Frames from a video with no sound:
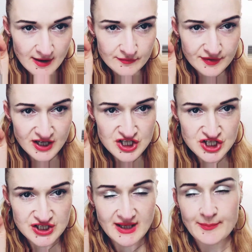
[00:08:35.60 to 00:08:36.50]

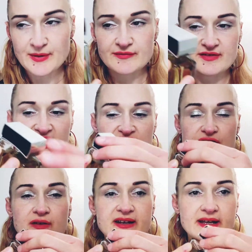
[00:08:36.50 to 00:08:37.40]

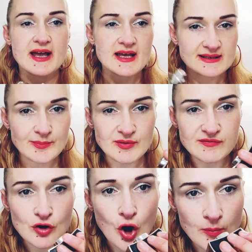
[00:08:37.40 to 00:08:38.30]
very type
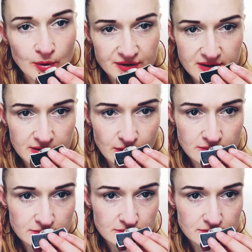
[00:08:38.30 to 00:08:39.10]
of common, you know.